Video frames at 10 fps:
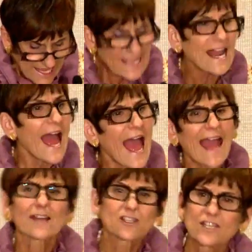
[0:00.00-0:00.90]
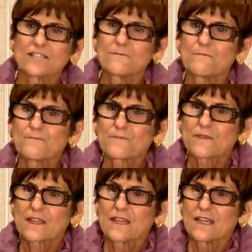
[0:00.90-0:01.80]
Inaction
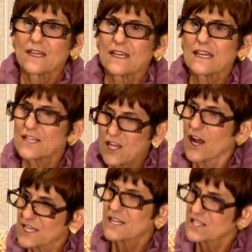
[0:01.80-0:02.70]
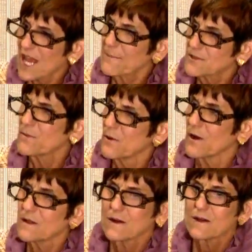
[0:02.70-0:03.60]
is
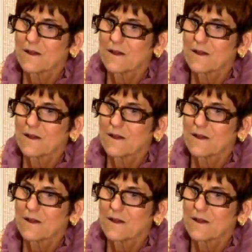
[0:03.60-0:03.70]
unacceptable.